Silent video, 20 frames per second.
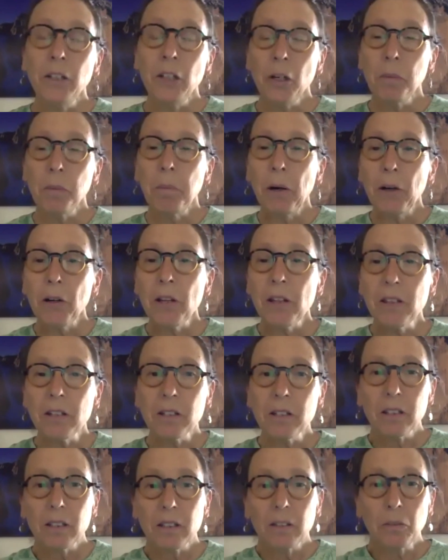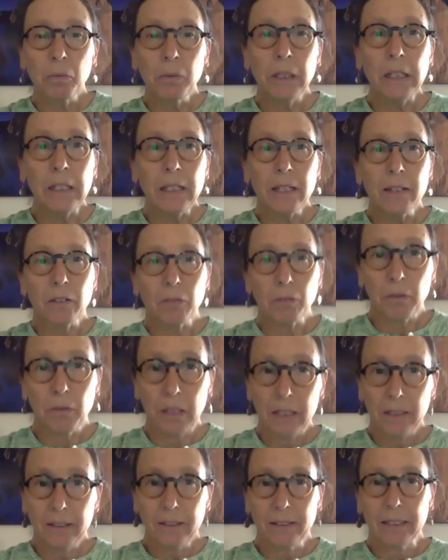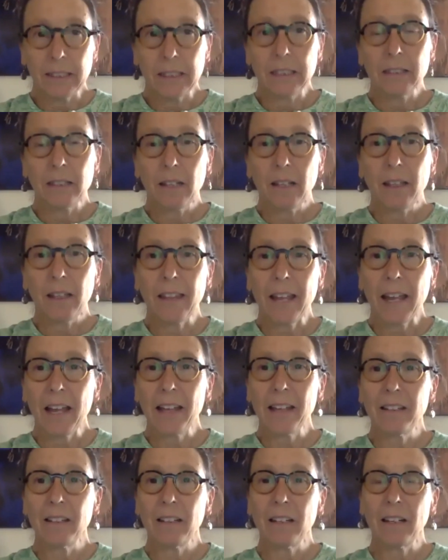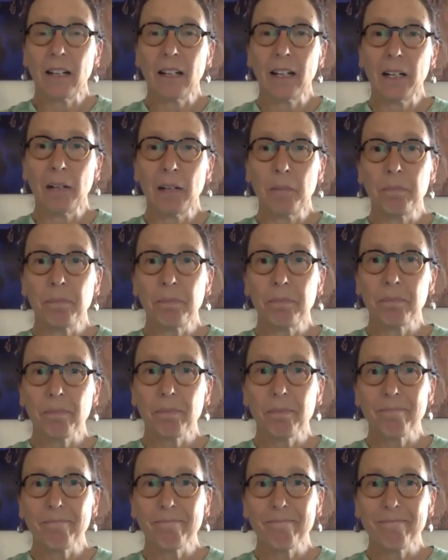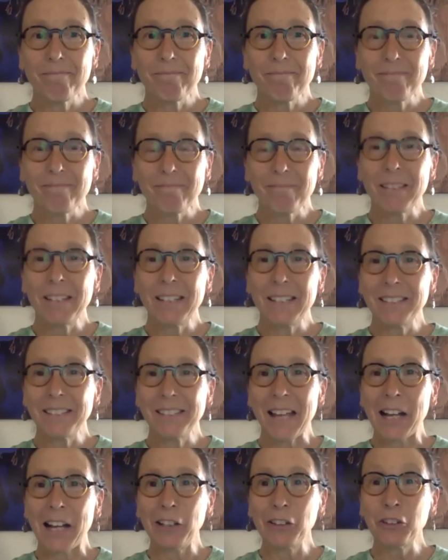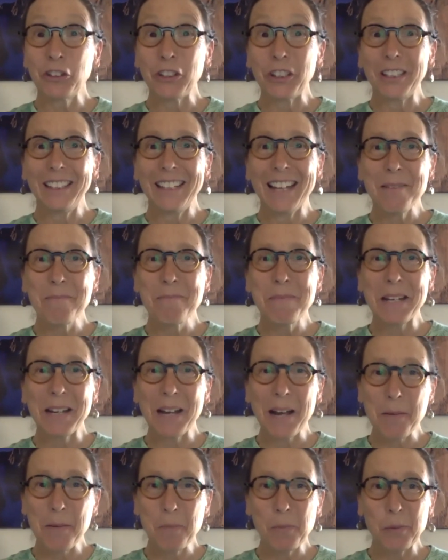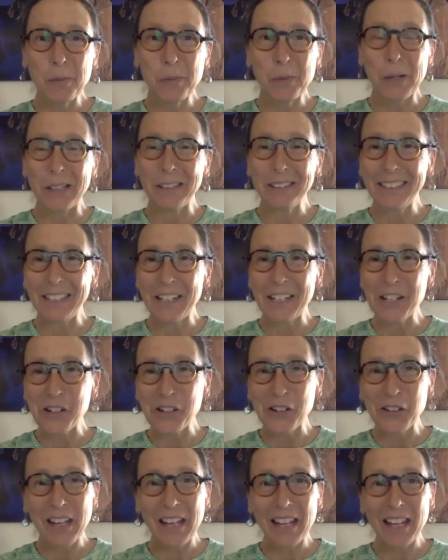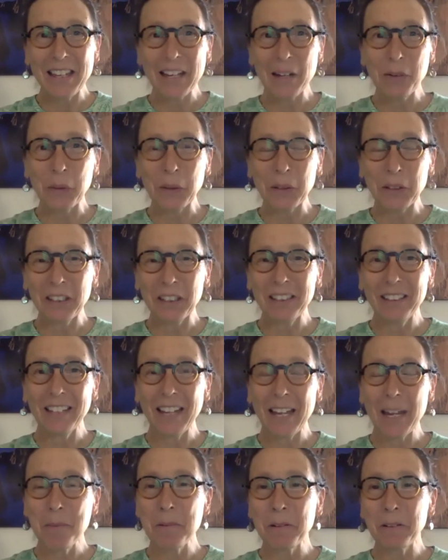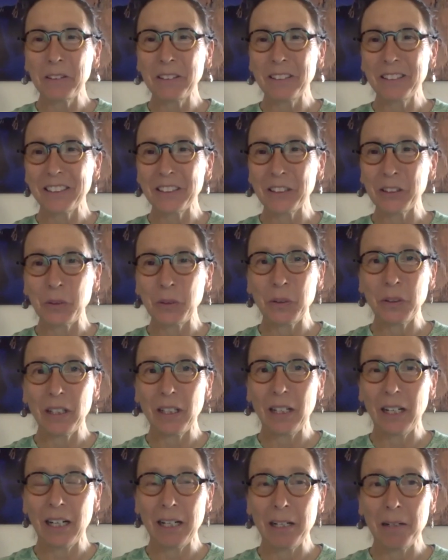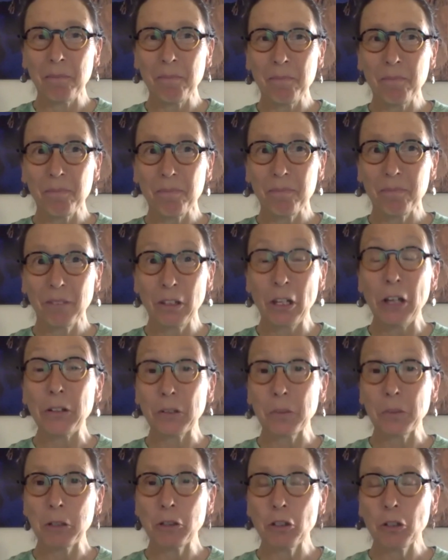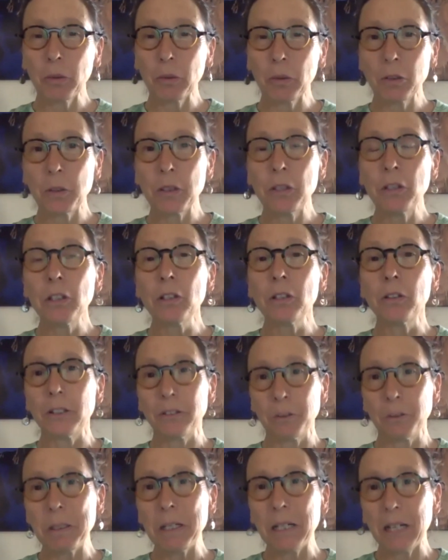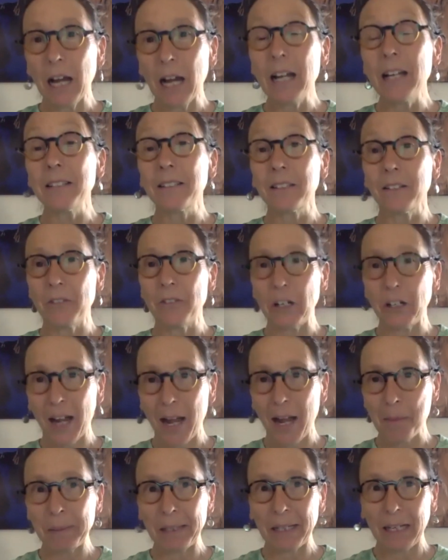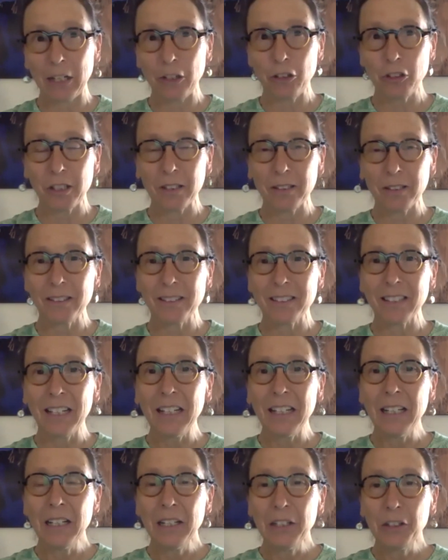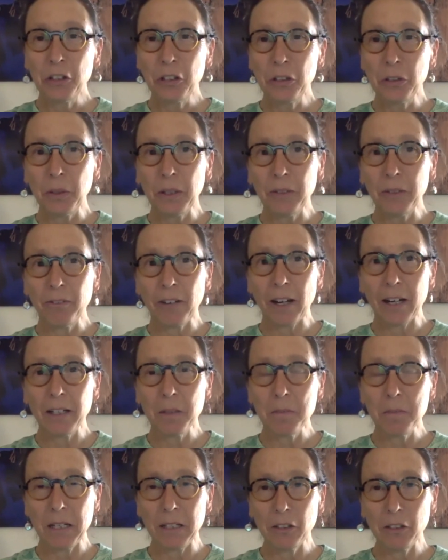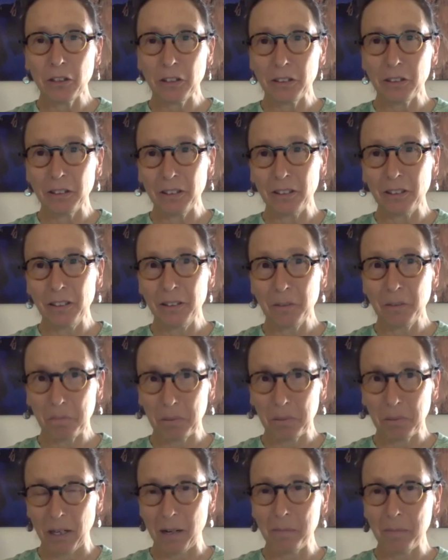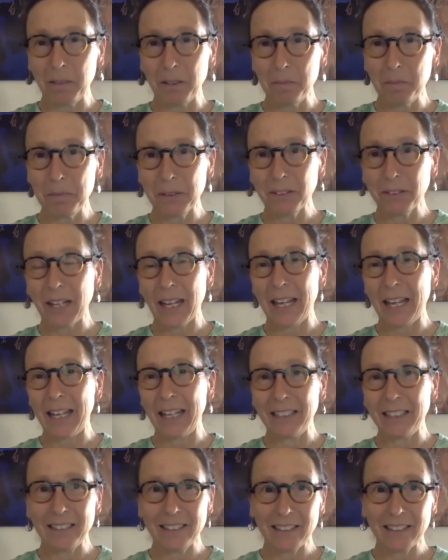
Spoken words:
part of the reason that these algae have become well known and that we're able to know as much as we do is because of their applications to environmental problems, and